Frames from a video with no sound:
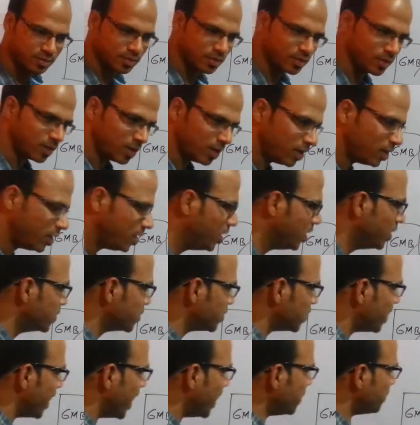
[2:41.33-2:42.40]
okay
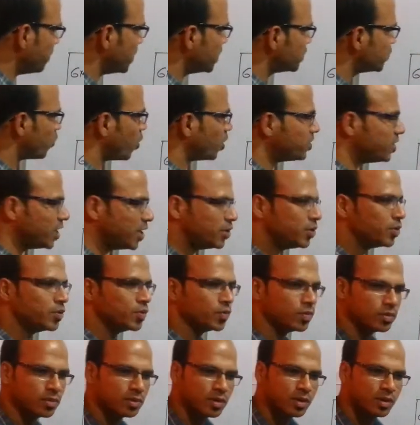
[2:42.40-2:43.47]
so that means what they do
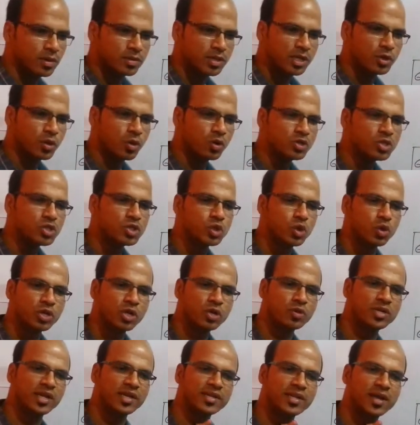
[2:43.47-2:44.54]
they don't store your
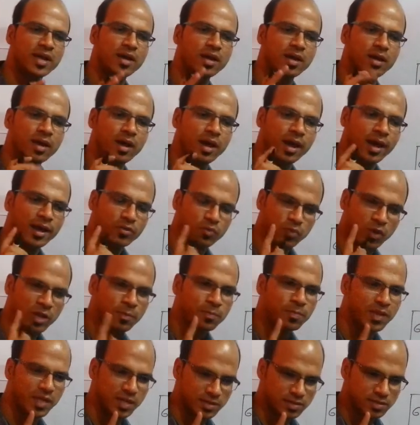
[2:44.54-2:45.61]
data at one
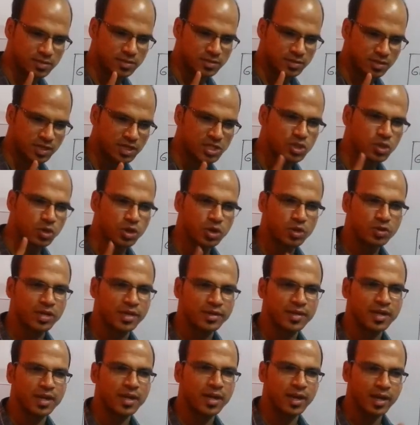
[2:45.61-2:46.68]
place they store your
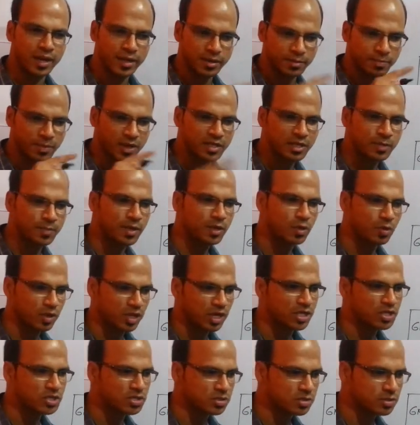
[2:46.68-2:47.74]
data at multiple
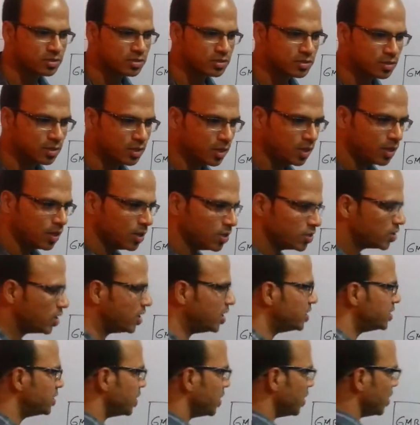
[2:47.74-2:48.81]
locations so
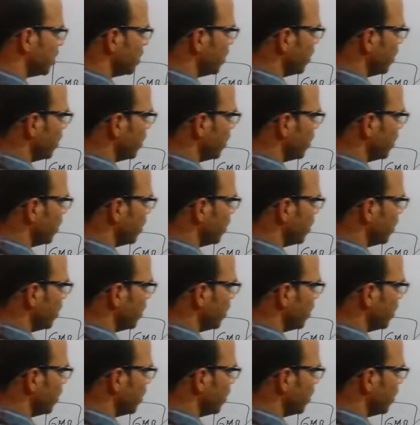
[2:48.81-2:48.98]
let's say